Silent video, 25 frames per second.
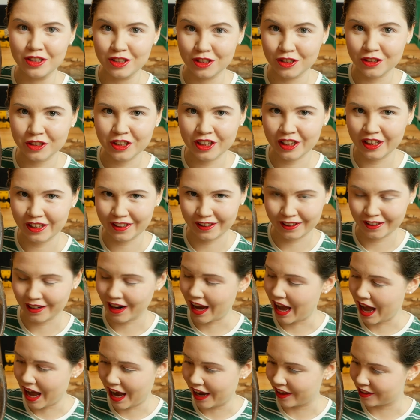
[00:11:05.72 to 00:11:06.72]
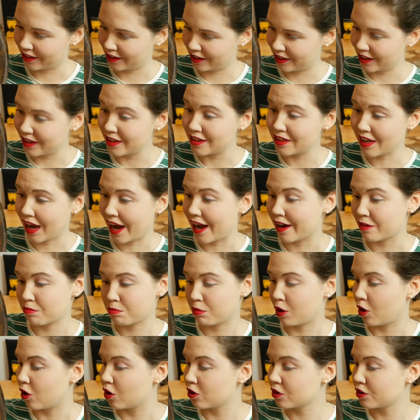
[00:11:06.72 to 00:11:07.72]
looking at these
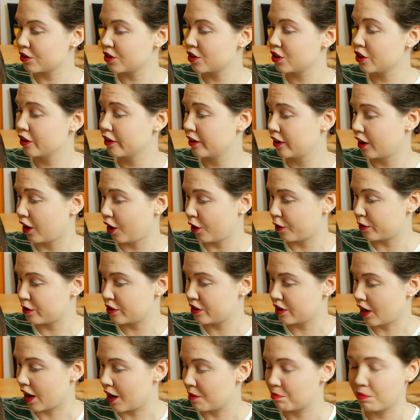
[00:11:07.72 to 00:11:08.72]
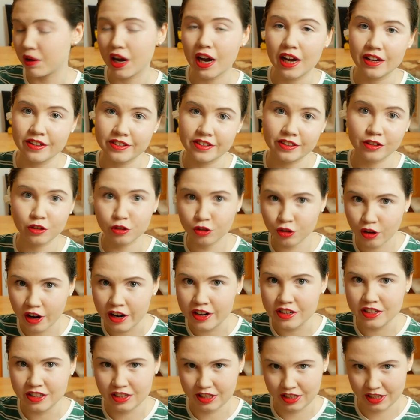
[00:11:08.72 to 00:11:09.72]
hat blocks close up and in
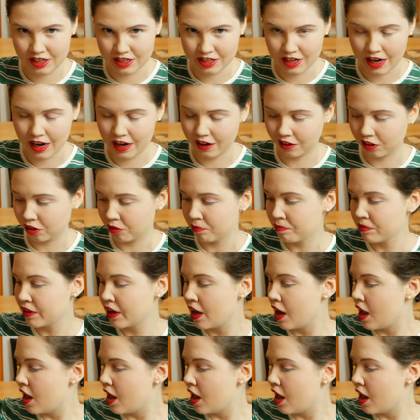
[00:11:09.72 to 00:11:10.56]
great detail,